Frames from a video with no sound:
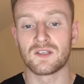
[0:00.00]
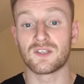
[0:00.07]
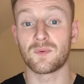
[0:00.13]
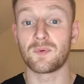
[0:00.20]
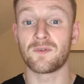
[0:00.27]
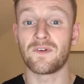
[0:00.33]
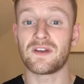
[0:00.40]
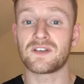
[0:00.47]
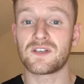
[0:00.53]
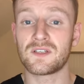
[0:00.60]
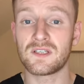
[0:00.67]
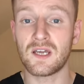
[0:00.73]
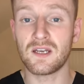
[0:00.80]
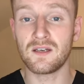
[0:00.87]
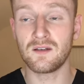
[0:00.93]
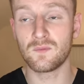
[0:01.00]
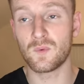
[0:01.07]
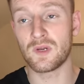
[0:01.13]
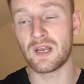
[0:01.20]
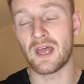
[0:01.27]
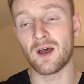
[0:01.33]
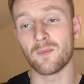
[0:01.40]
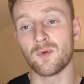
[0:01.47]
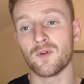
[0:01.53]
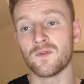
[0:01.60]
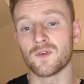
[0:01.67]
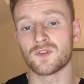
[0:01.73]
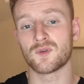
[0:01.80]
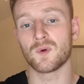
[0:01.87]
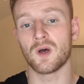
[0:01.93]
So prevention done, we now
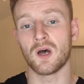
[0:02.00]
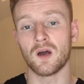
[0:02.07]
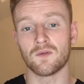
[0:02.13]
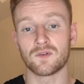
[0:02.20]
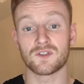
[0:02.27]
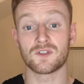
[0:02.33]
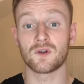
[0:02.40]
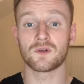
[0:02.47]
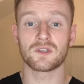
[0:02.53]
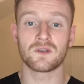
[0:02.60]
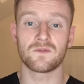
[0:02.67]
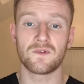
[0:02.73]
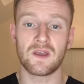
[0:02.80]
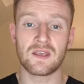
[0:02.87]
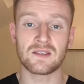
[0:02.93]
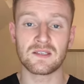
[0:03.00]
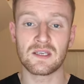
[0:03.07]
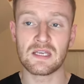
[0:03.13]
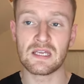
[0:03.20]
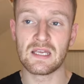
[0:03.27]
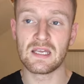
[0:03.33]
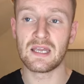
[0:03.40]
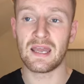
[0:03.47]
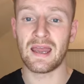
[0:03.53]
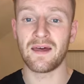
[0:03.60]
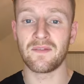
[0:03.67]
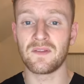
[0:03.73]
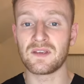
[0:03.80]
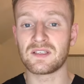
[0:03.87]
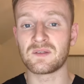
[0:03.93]
move on to our restorative phase.
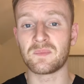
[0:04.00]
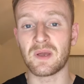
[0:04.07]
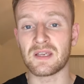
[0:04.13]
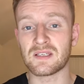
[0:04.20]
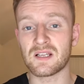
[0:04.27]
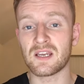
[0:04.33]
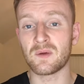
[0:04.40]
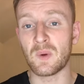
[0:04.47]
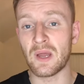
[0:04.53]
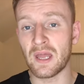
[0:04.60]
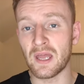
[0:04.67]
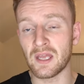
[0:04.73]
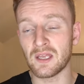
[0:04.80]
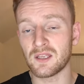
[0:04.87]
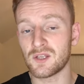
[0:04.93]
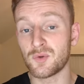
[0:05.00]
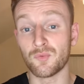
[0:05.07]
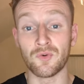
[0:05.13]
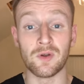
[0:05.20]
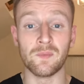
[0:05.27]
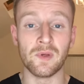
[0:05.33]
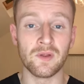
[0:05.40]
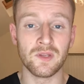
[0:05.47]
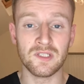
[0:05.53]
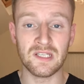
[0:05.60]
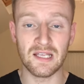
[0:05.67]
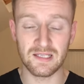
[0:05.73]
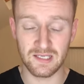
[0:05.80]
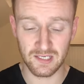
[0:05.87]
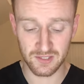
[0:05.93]
And this is basically where you rebuild the
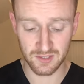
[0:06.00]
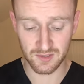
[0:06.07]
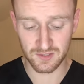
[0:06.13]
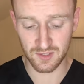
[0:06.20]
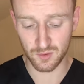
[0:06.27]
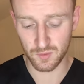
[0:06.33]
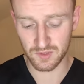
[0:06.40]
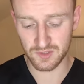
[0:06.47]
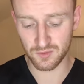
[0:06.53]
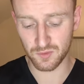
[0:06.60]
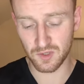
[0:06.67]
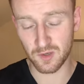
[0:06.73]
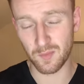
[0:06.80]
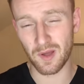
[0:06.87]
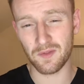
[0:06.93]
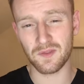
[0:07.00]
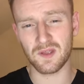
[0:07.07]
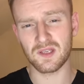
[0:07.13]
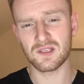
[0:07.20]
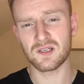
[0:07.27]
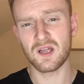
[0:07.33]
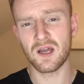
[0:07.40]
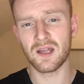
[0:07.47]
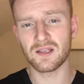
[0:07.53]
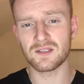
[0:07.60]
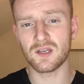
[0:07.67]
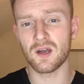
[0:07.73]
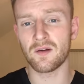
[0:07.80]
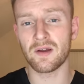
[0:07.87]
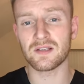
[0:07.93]
dentition. So we're talking about things
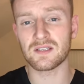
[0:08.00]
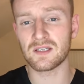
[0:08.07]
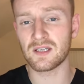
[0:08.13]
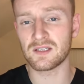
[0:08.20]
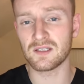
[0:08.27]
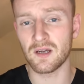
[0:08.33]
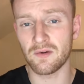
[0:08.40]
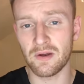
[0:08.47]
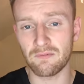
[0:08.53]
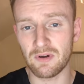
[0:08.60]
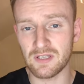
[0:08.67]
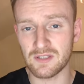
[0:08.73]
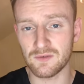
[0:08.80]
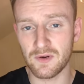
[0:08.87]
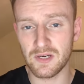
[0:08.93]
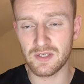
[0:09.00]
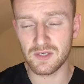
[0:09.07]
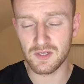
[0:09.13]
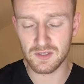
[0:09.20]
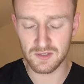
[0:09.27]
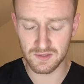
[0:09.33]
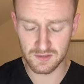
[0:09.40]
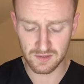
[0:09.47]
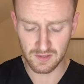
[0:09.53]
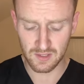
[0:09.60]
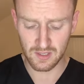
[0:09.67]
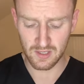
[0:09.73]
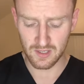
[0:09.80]
like direct and indirect restorations.